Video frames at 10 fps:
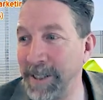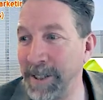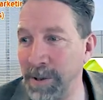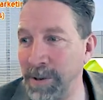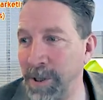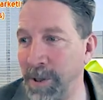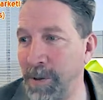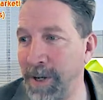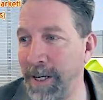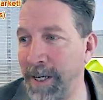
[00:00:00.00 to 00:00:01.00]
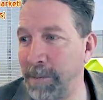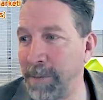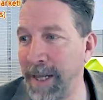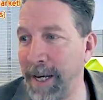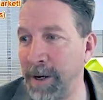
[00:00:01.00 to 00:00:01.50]
Dojo in
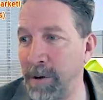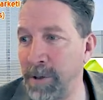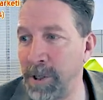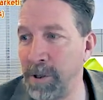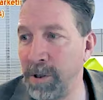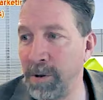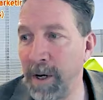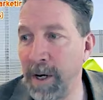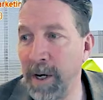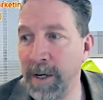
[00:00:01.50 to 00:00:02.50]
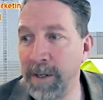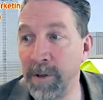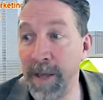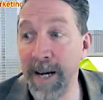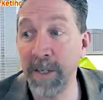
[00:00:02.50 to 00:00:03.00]
Plano 2.
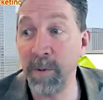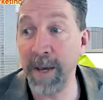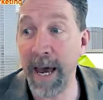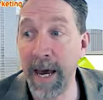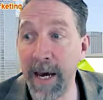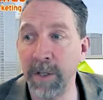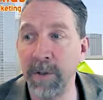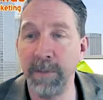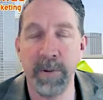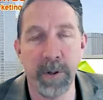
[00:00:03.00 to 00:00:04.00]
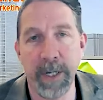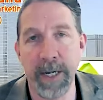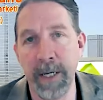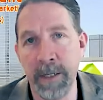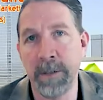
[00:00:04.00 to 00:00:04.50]
So that's what we actually
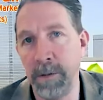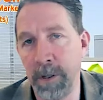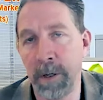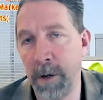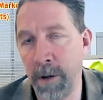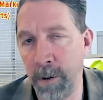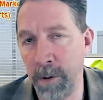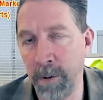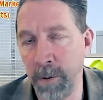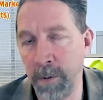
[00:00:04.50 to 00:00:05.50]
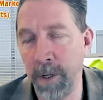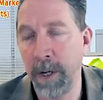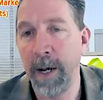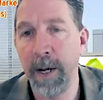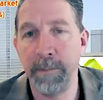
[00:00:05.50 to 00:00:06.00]
put into the code,
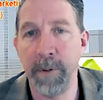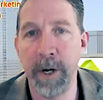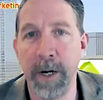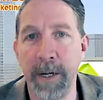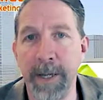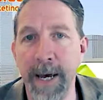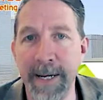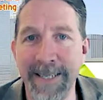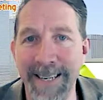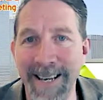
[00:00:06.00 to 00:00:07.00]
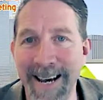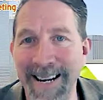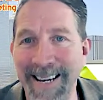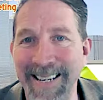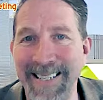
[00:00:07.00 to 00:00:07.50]
but that is
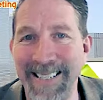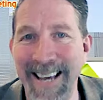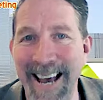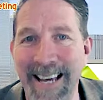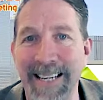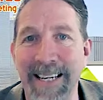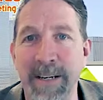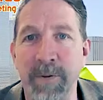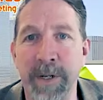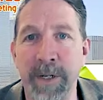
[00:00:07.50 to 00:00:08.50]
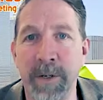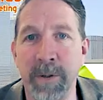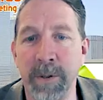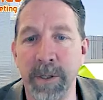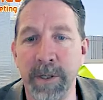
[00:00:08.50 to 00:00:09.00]
not exactly what
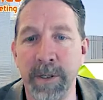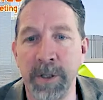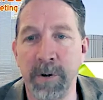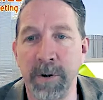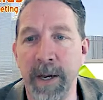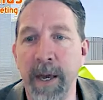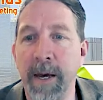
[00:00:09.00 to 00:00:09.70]
Google is showing.